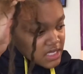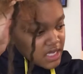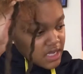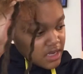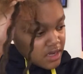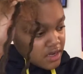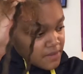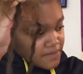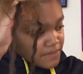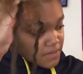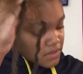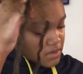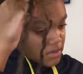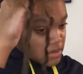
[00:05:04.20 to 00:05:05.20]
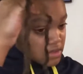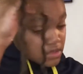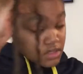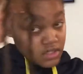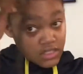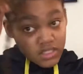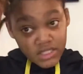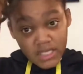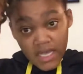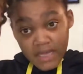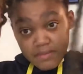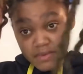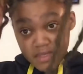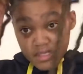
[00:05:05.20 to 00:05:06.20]

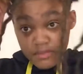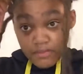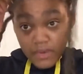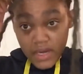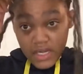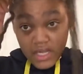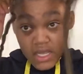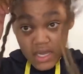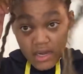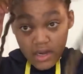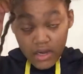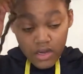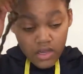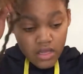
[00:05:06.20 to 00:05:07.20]
piece of braiding hair